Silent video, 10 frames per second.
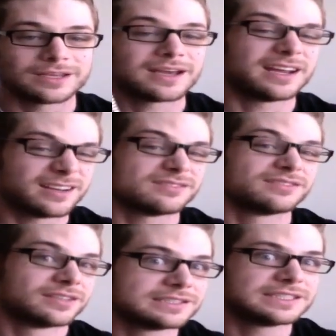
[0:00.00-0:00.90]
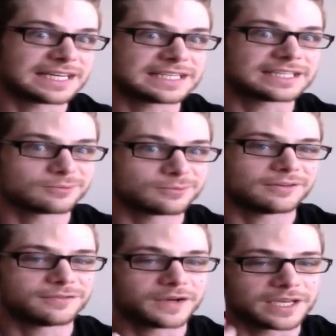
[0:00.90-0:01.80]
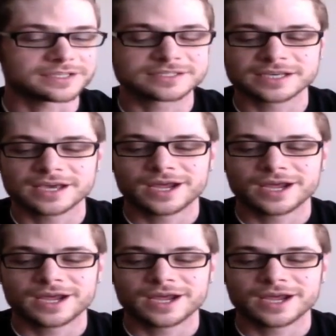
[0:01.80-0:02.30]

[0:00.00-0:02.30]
kind of take the roughness